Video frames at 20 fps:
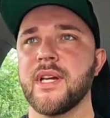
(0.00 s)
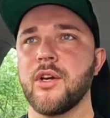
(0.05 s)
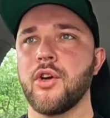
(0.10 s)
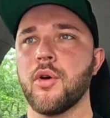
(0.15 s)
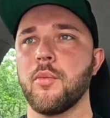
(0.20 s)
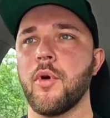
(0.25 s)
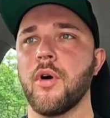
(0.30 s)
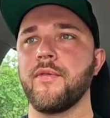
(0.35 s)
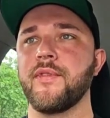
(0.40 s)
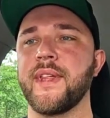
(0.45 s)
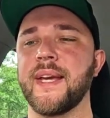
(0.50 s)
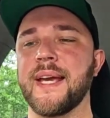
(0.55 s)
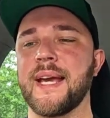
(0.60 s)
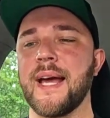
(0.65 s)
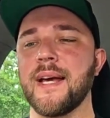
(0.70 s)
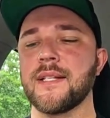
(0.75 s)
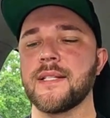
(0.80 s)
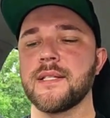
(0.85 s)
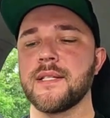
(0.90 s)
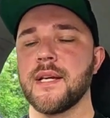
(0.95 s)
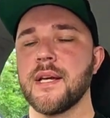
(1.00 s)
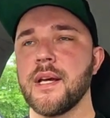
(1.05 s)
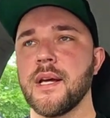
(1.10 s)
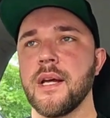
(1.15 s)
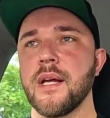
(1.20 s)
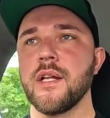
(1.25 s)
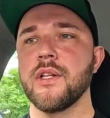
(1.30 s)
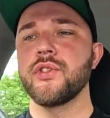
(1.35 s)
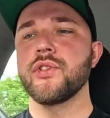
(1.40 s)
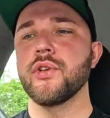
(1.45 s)
come off the gas,
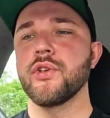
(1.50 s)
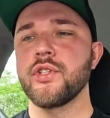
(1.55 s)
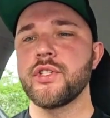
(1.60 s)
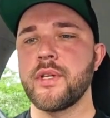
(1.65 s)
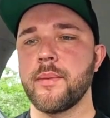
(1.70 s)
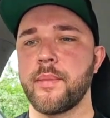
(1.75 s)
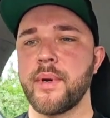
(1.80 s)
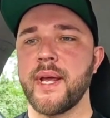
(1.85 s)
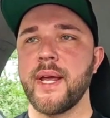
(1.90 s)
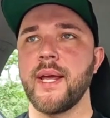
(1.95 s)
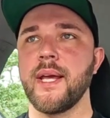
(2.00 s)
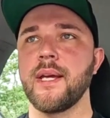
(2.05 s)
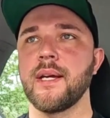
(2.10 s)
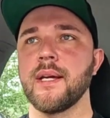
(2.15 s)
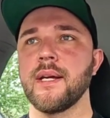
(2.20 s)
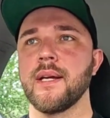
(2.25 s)
touch the brake,